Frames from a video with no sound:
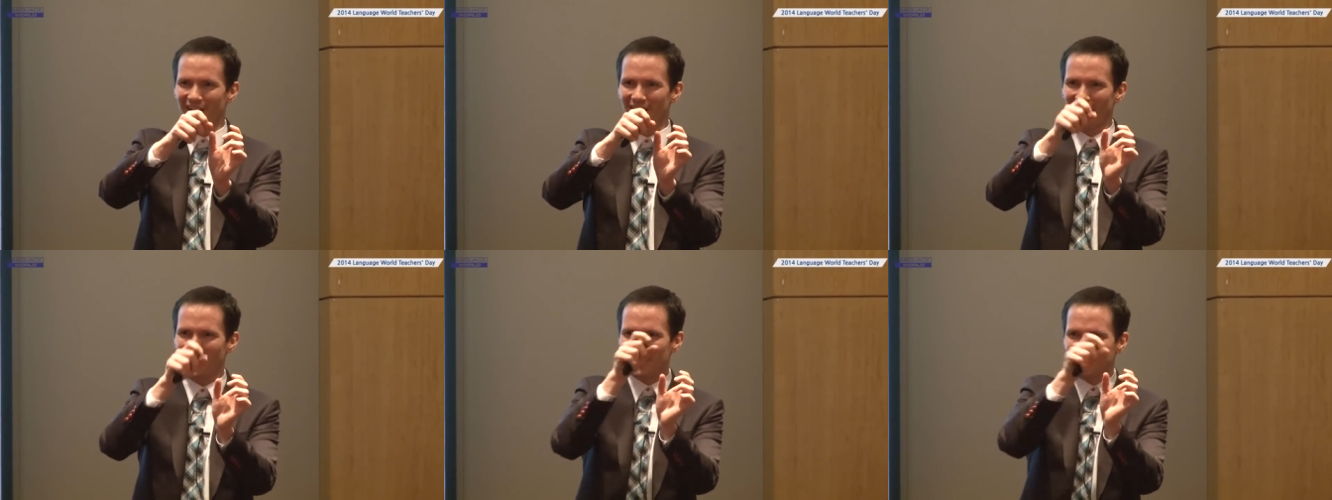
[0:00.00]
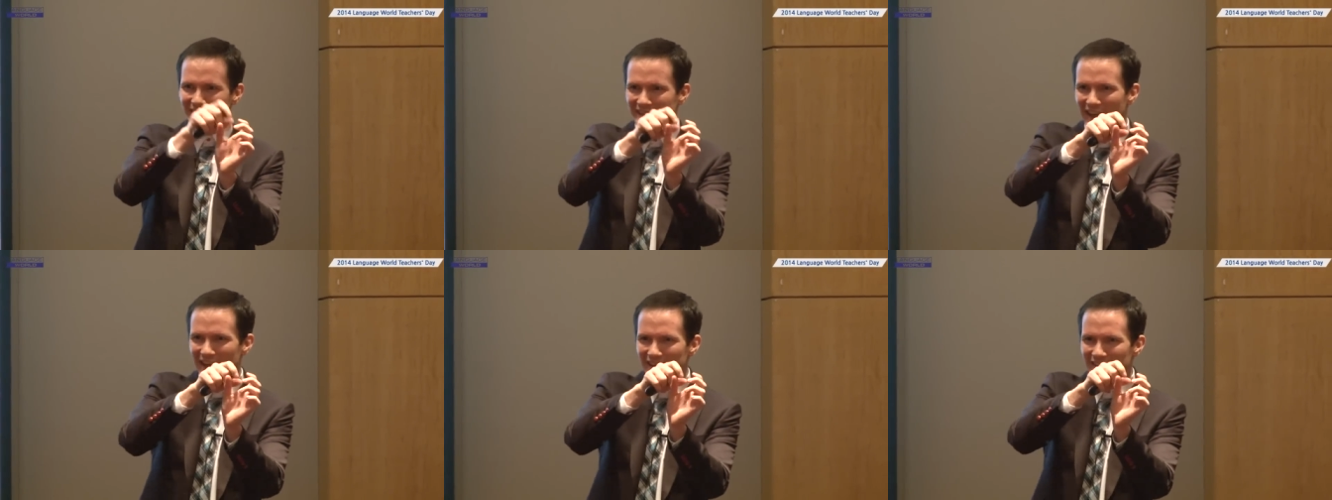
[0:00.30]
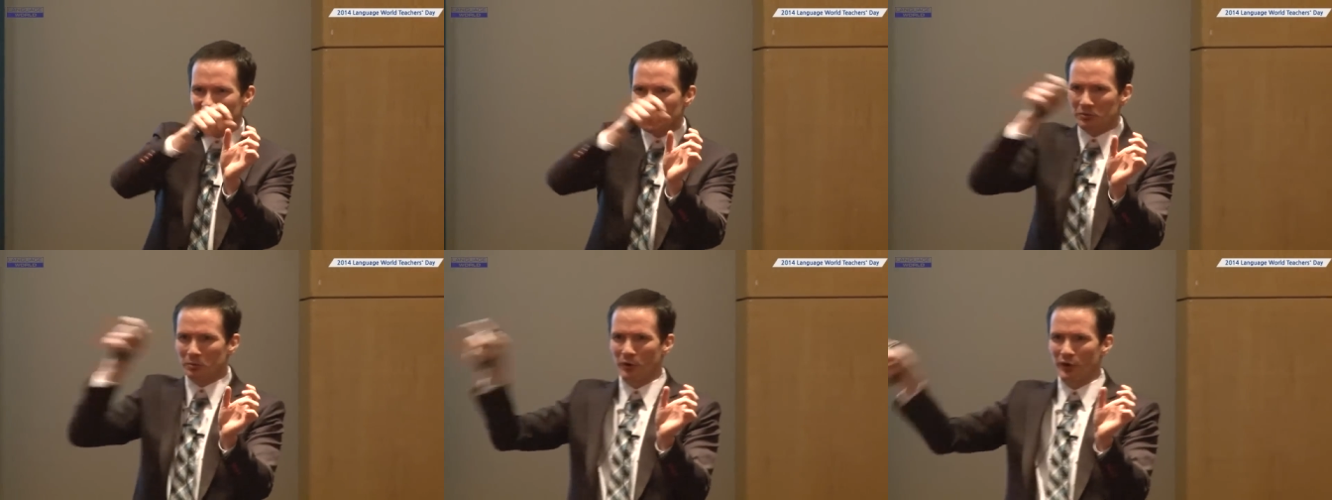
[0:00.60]
I can take
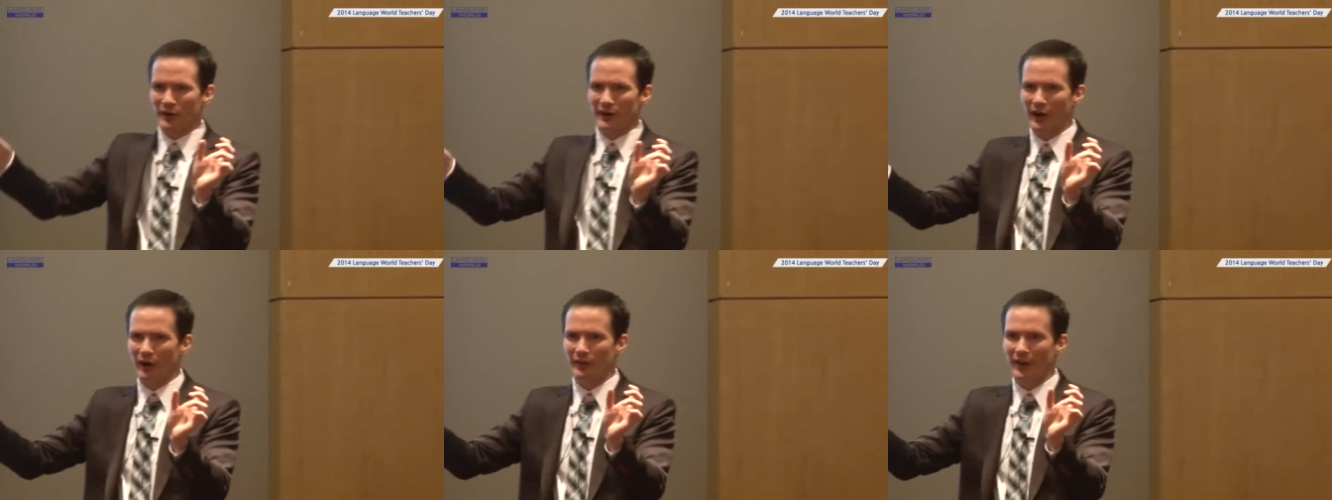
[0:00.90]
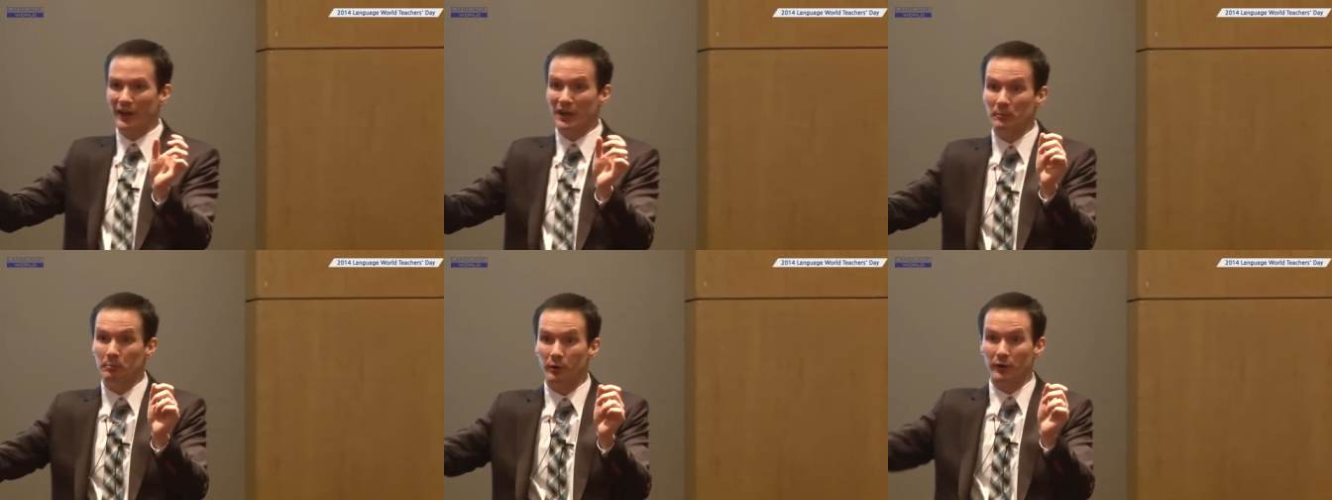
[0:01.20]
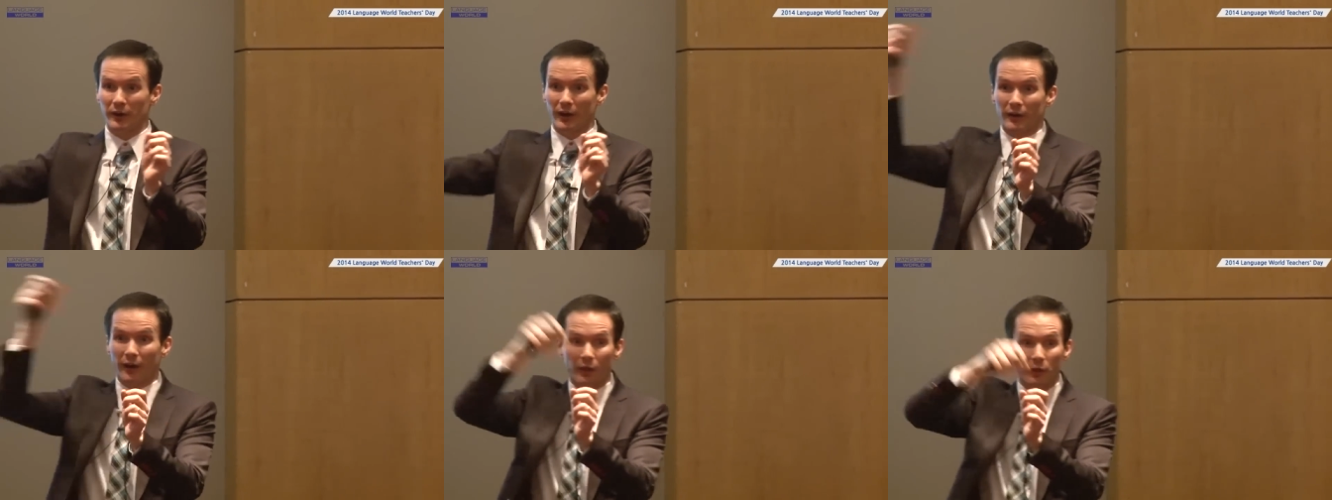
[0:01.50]
this word out and I can
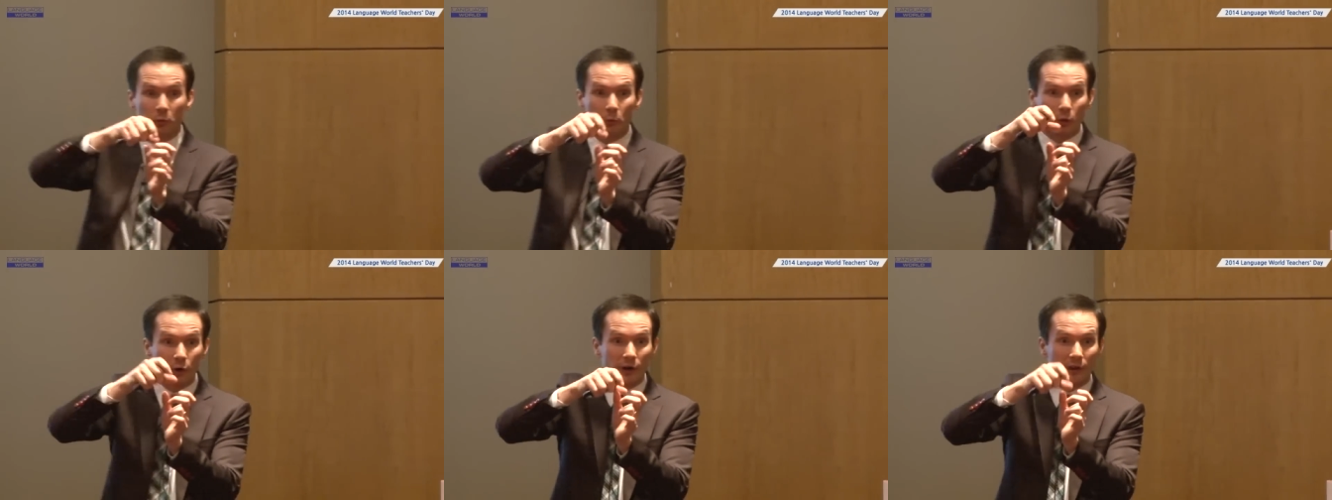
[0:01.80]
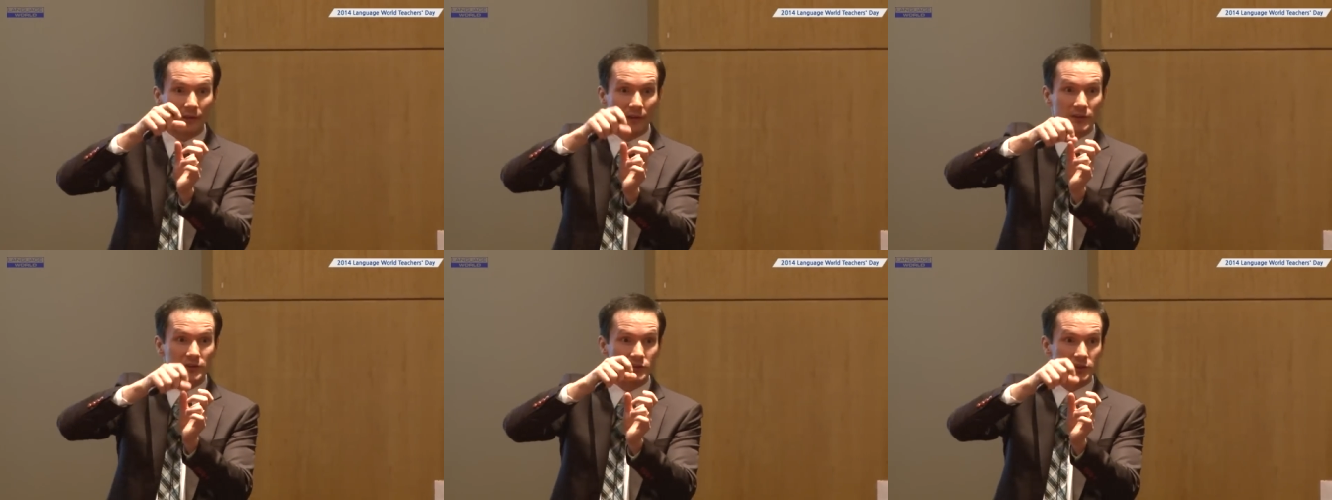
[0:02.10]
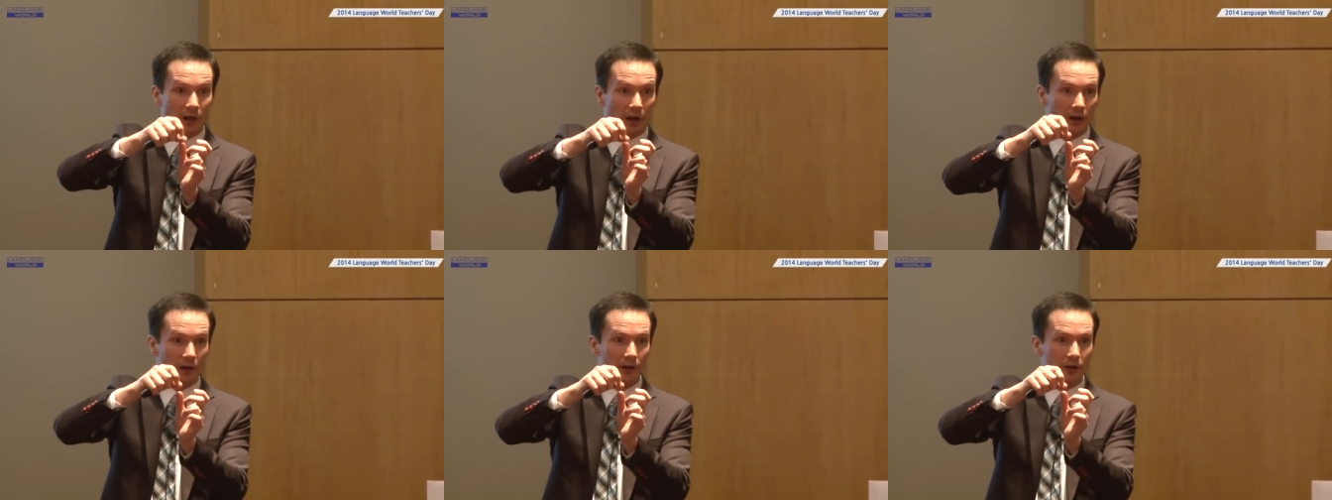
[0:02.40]
put another word in this
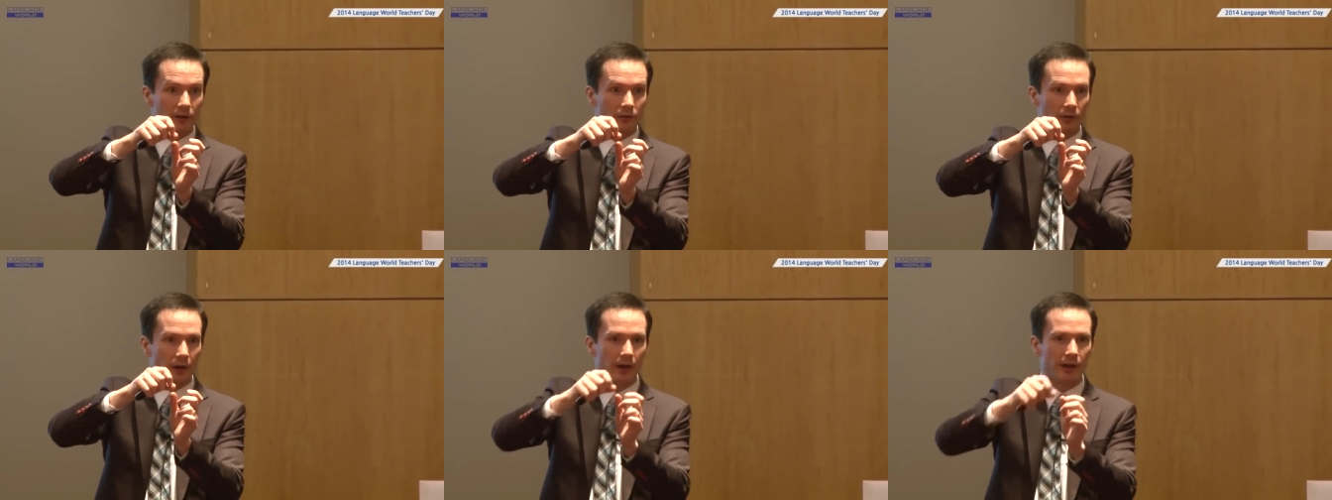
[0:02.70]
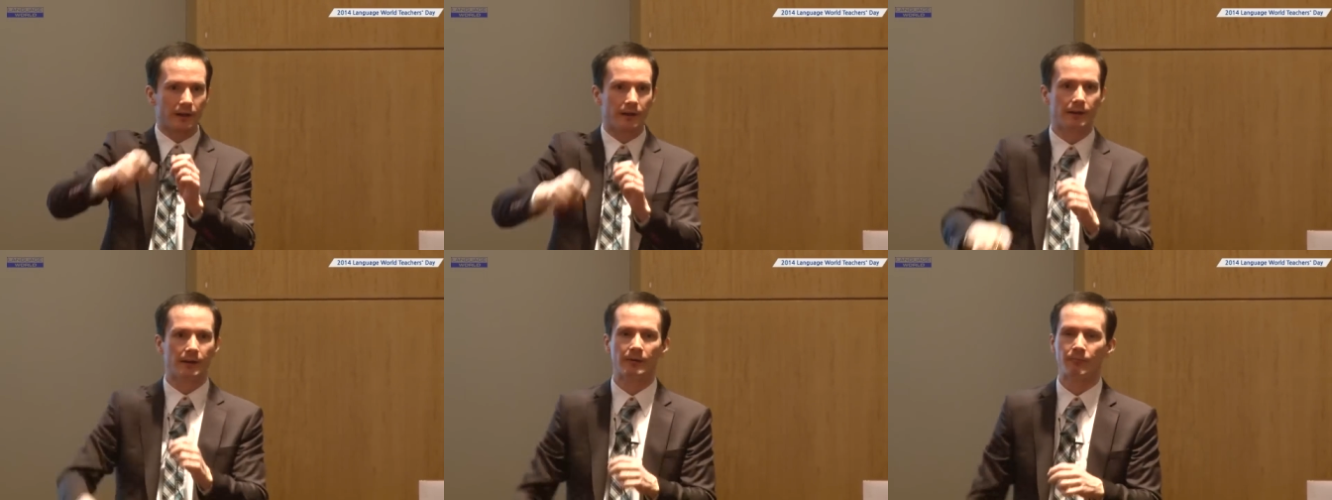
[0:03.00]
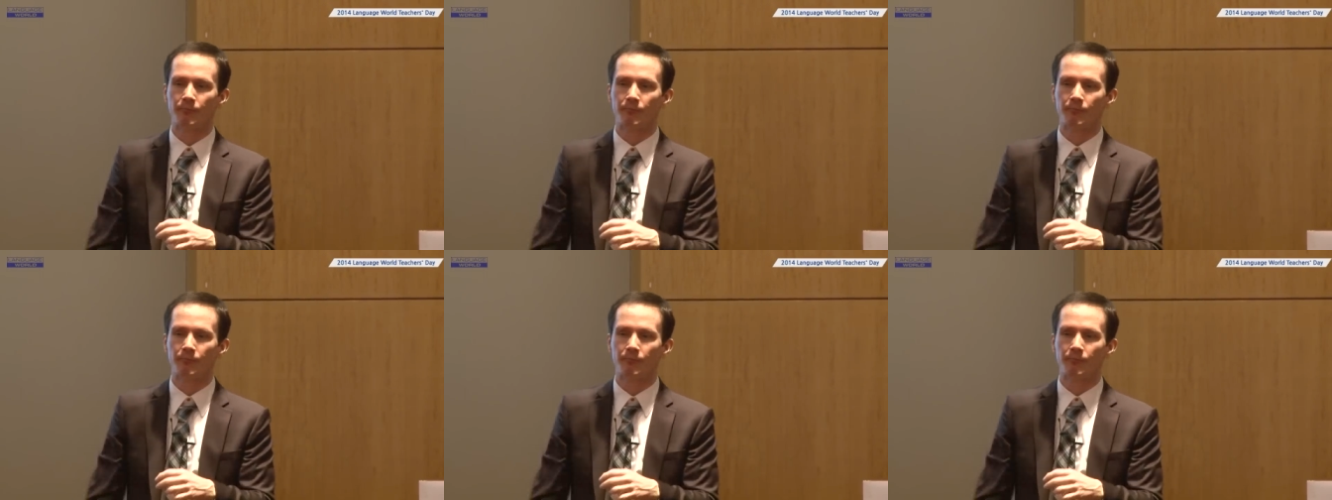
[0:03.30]
chunk, right?